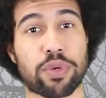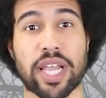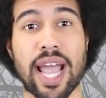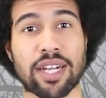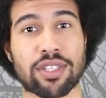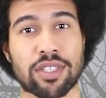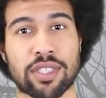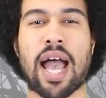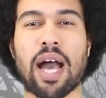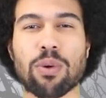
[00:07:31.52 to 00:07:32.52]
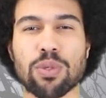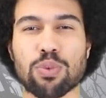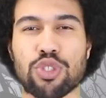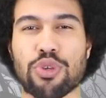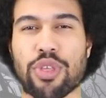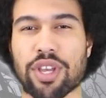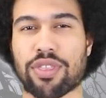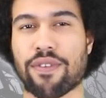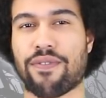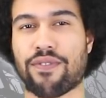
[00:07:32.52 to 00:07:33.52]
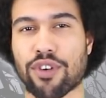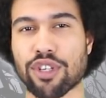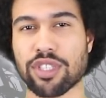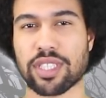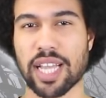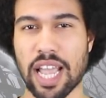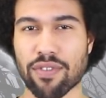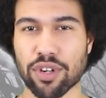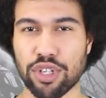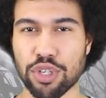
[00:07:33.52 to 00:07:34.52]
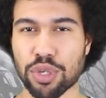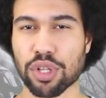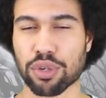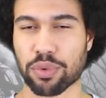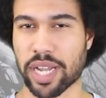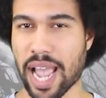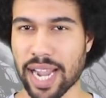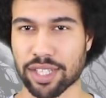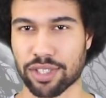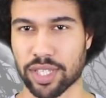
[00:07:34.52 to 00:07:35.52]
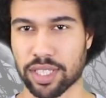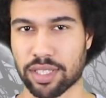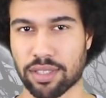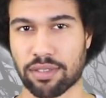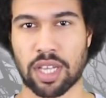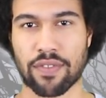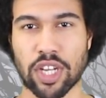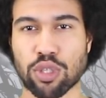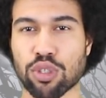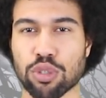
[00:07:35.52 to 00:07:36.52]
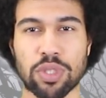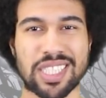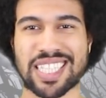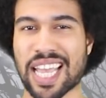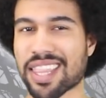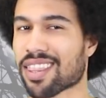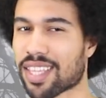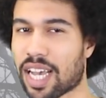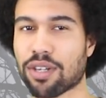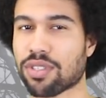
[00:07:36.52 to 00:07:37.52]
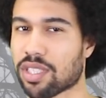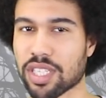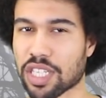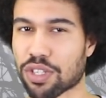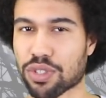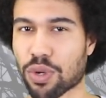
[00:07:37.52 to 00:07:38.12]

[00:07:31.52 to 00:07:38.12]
reactor. How old would you think the first ever nuclear reactor is? If I told you it was 10,000 years